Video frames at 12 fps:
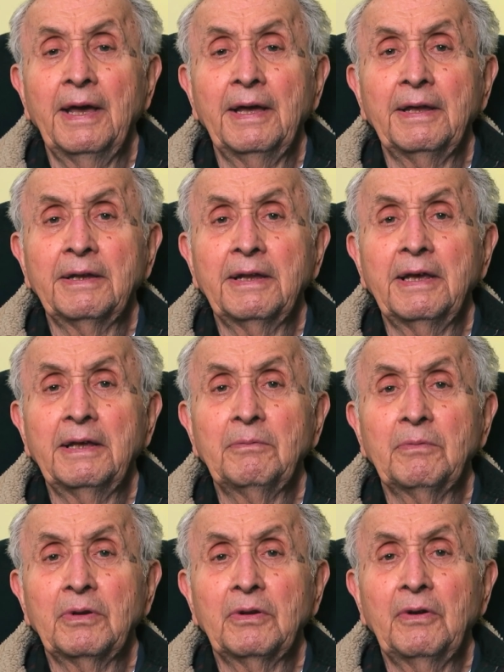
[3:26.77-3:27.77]
and
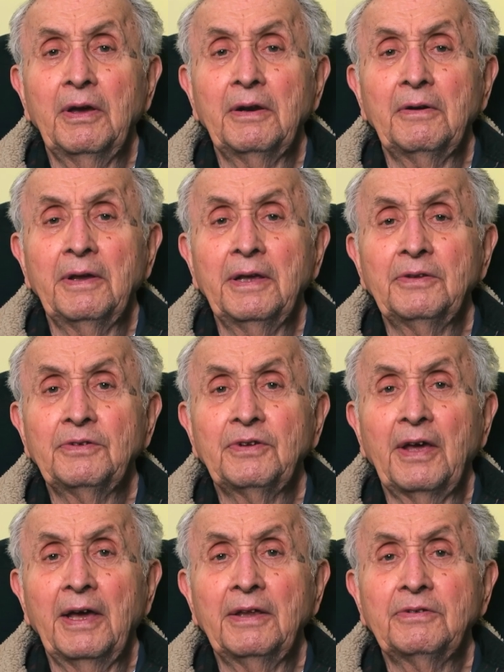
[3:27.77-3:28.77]
get greater
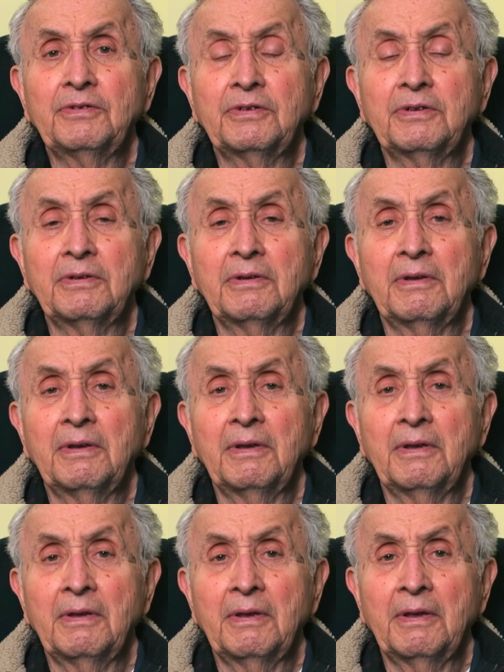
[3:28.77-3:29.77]
insights,
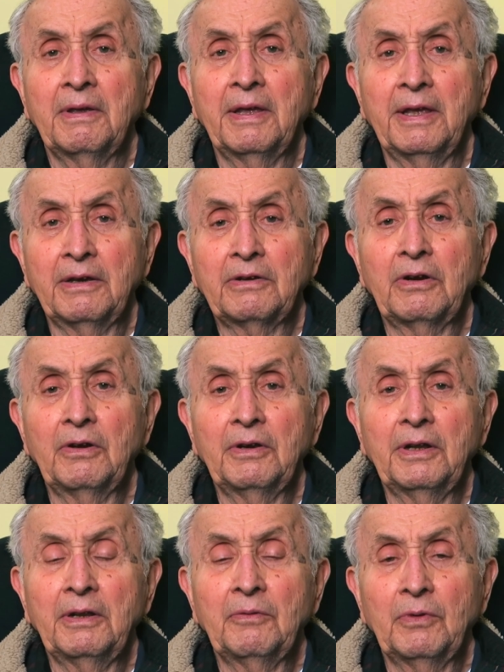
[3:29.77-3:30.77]

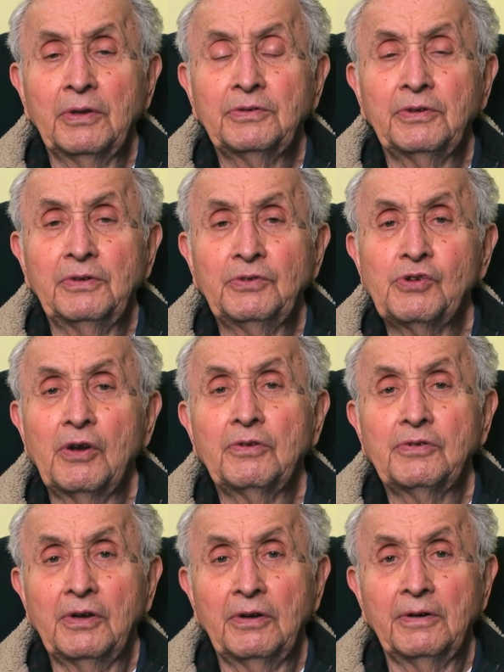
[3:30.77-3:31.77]
including Winston
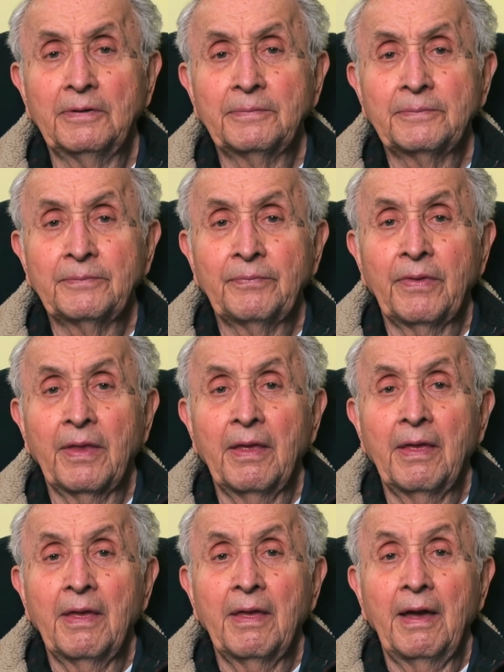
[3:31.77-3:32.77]
Churchill.
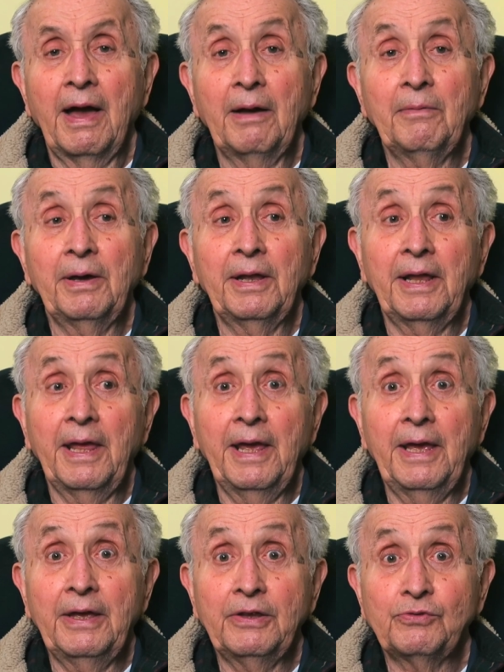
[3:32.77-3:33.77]
I'm at an
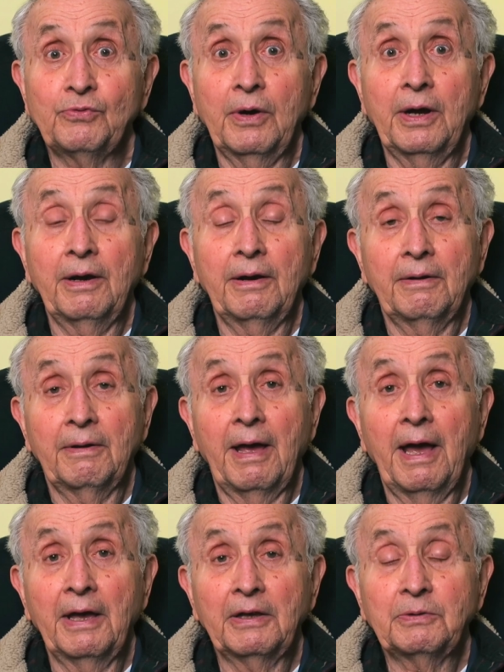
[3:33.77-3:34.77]
age where
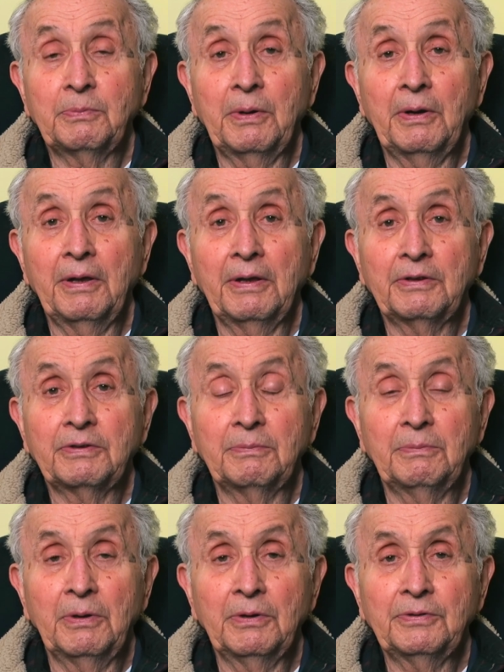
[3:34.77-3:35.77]
I experience
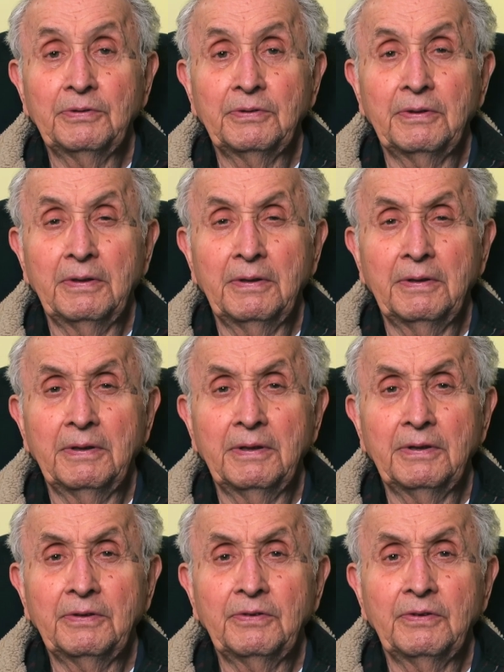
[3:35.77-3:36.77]
most of
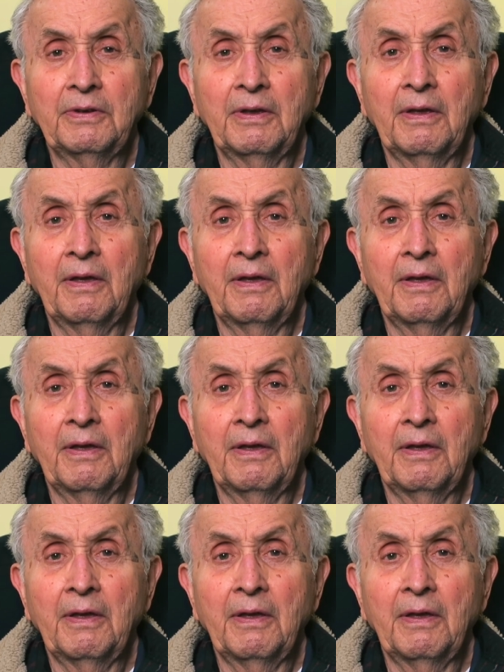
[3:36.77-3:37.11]
this,